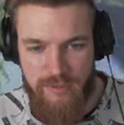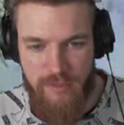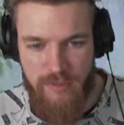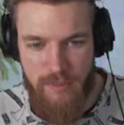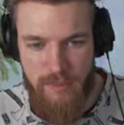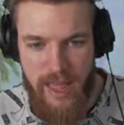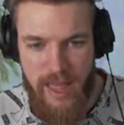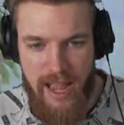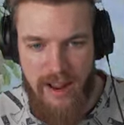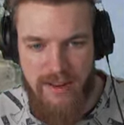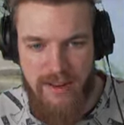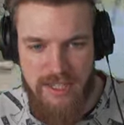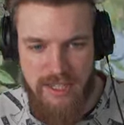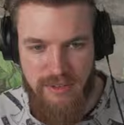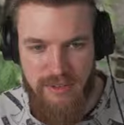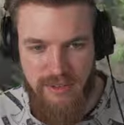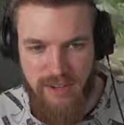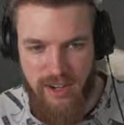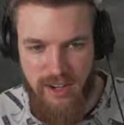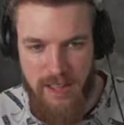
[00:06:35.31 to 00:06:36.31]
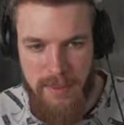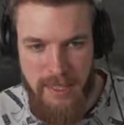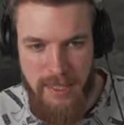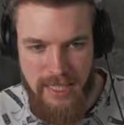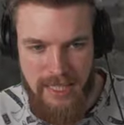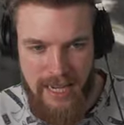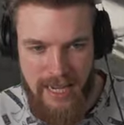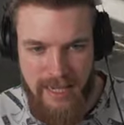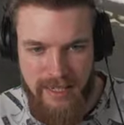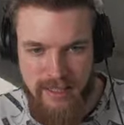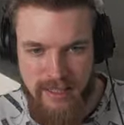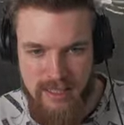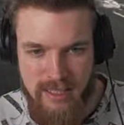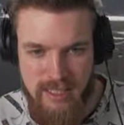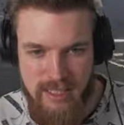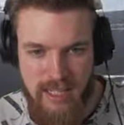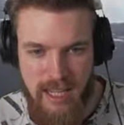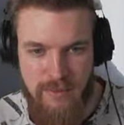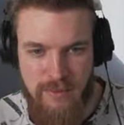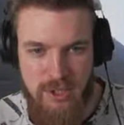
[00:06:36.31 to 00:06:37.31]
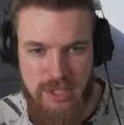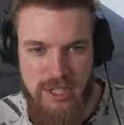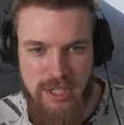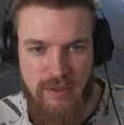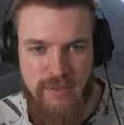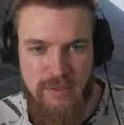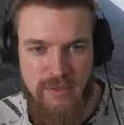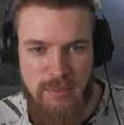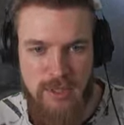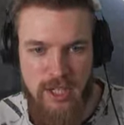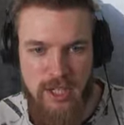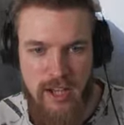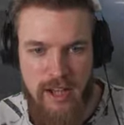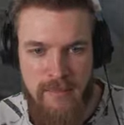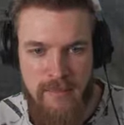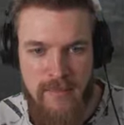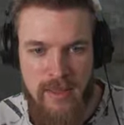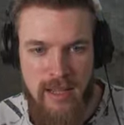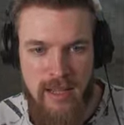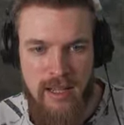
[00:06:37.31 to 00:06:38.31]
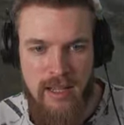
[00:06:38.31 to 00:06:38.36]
from there instead of climbing the ladder to save yourself from time.